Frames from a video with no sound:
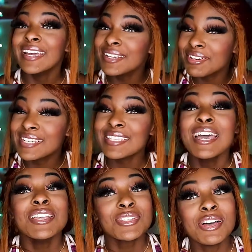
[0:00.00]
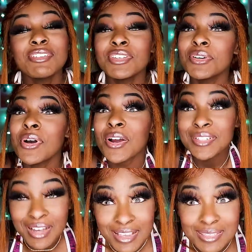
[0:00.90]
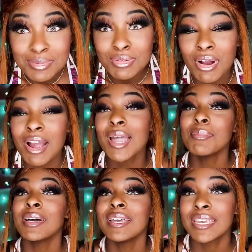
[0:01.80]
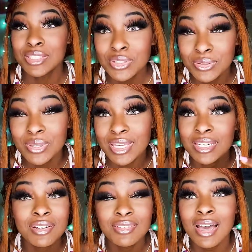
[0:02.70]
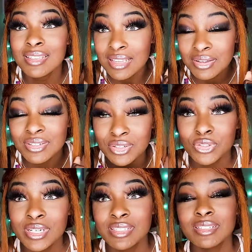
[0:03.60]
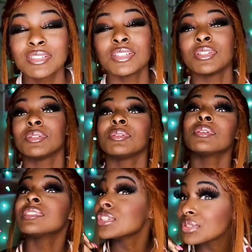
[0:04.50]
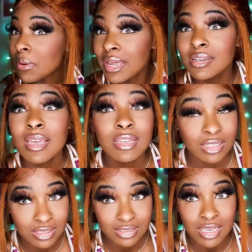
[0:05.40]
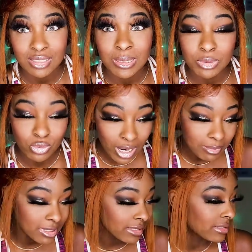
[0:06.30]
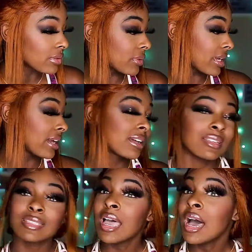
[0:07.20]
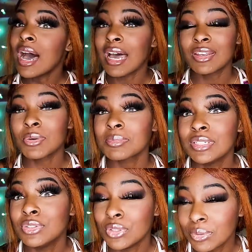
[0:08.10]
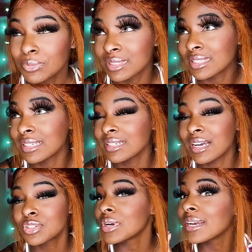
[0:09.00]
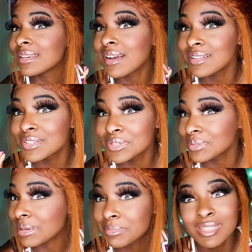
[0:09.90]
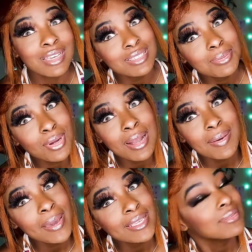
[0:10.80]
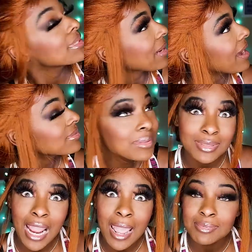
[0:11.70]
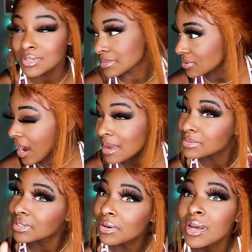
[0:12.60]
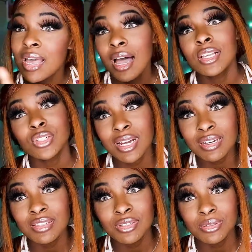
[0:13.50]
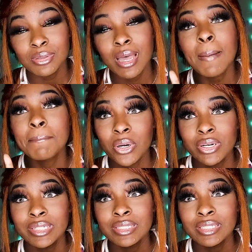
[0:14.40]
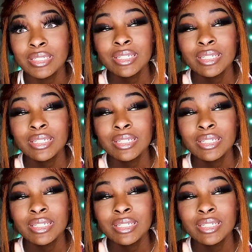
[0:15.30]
Anyways, so if you are not subscribed, and you any of that sounds interesting to you just go ahead and click that subscribe button okay because I normally don't really I try not to like be like subscribe subscribe subscribe subscribe you know I try not to do that but